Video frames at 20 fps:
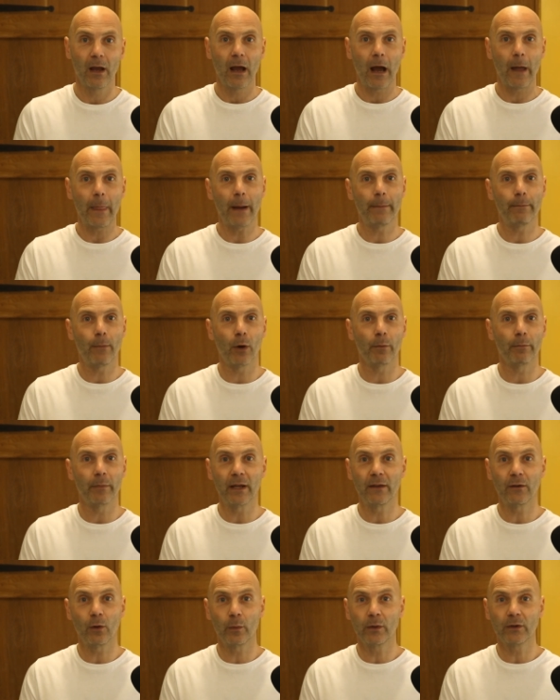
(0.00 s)
and that might
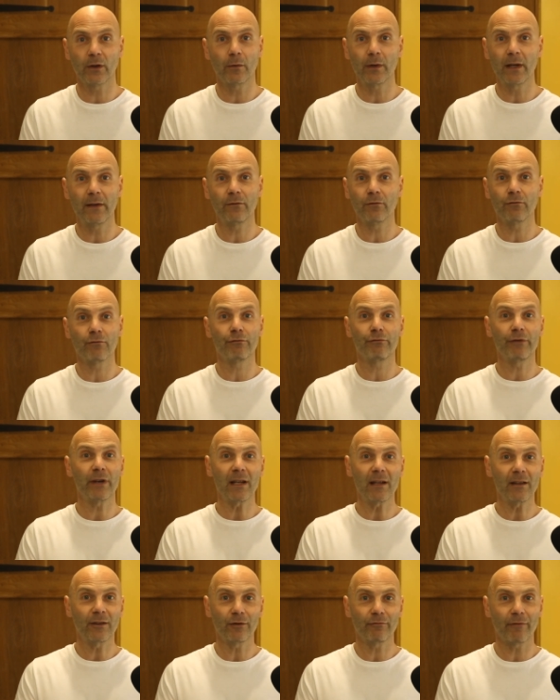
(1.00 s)
mean that we don't even
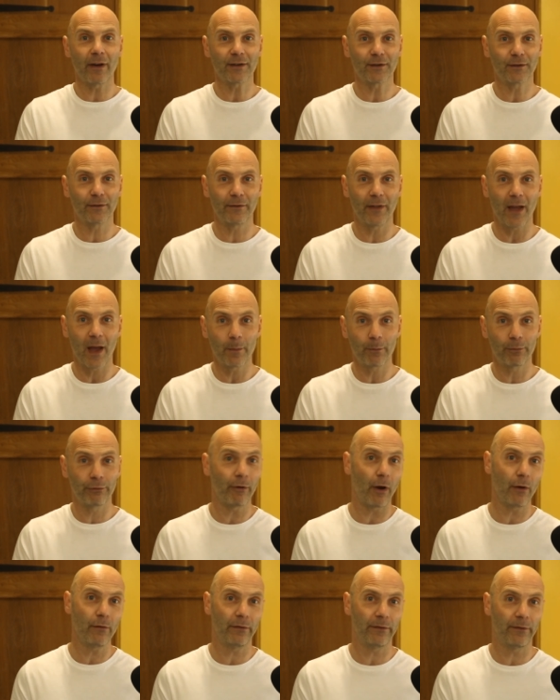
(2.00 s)
read the rest of their
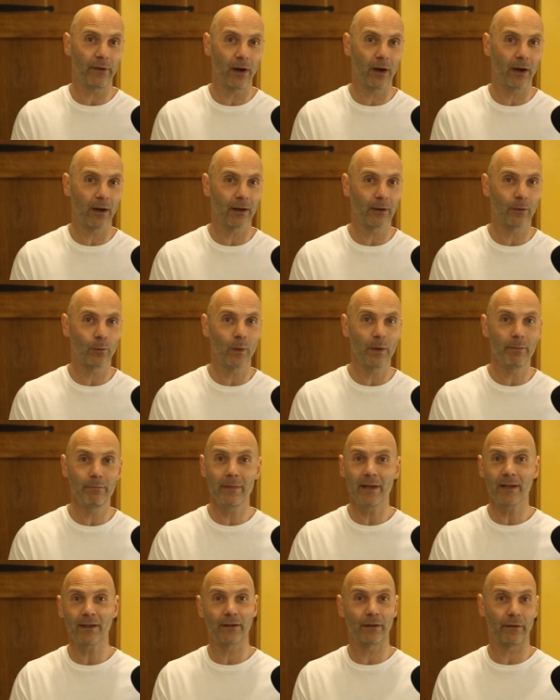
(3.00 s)
profile and we
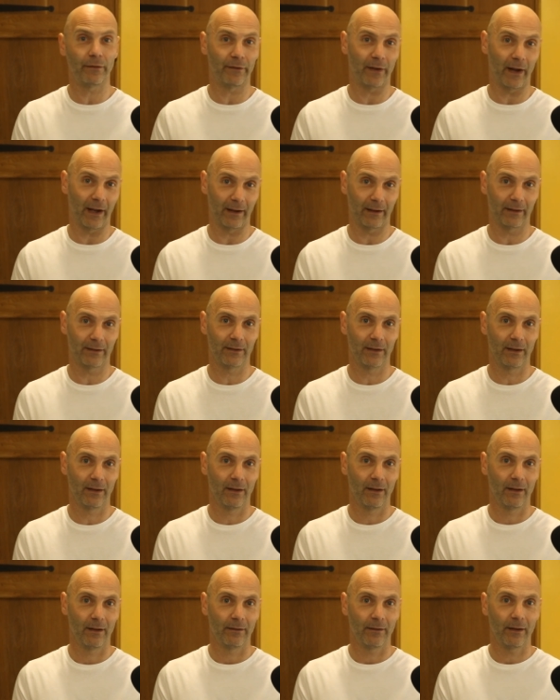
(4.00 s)
miss the fact
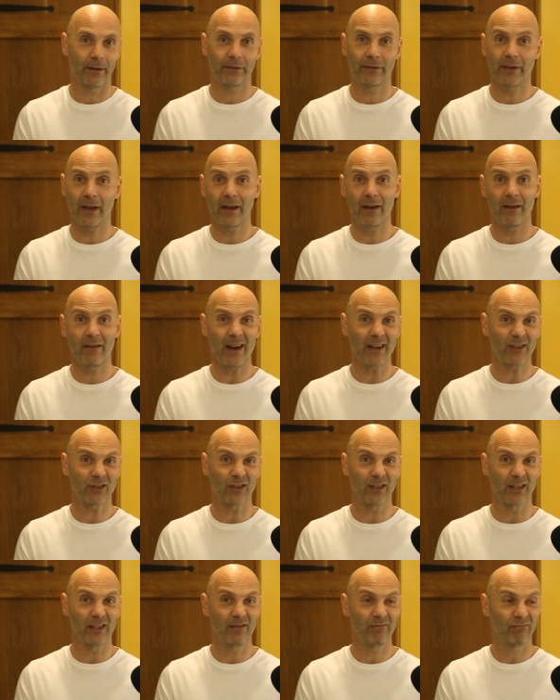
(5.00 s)
that they are
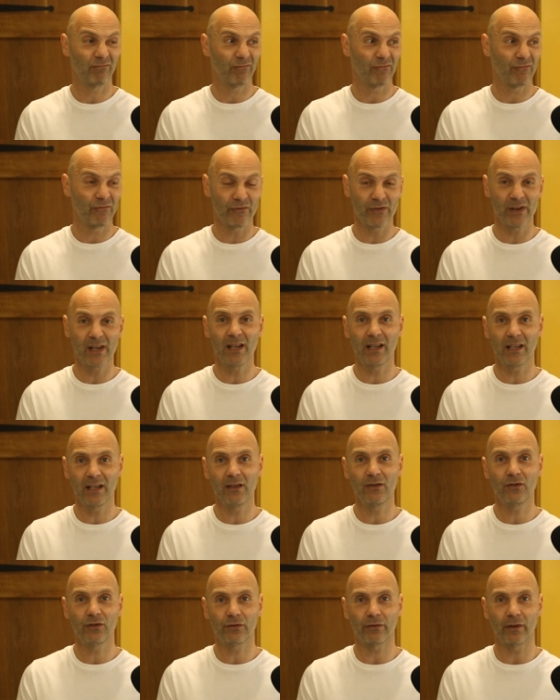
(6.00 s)
actually
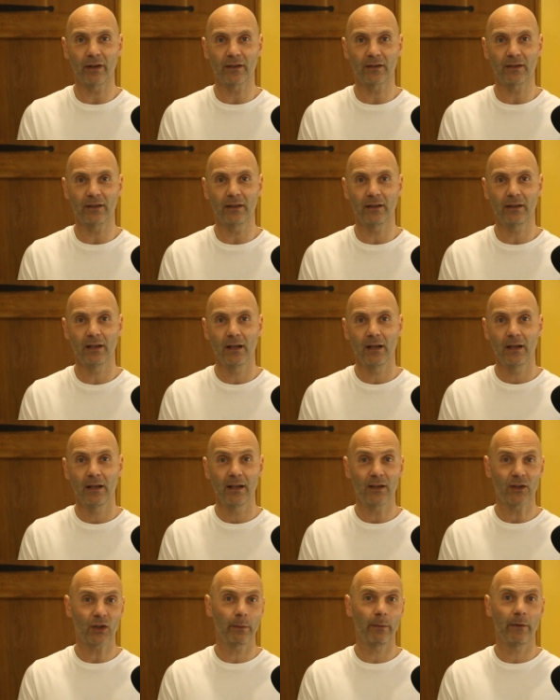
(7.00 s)
really interested
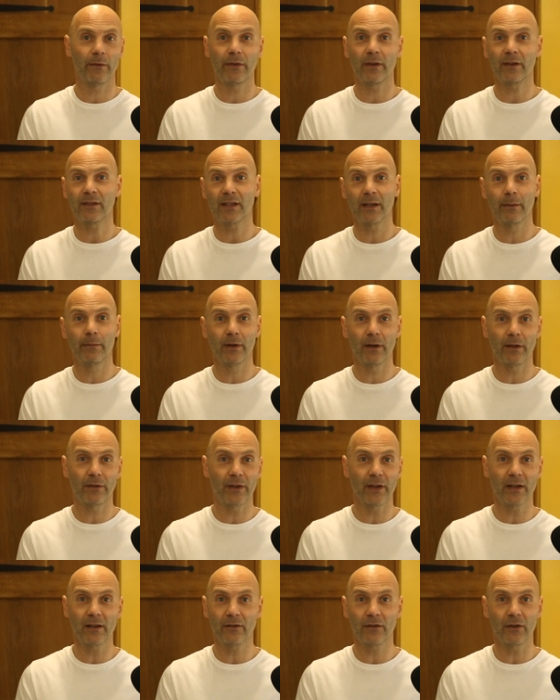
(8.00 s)
in some of the similar
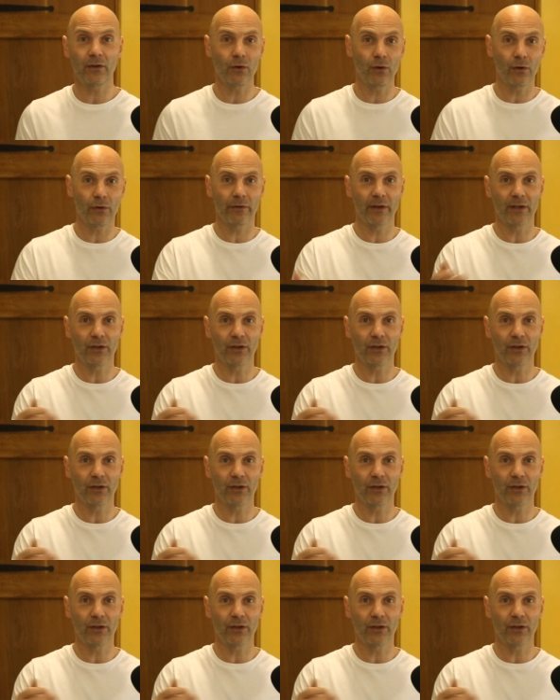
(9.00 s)
things that you're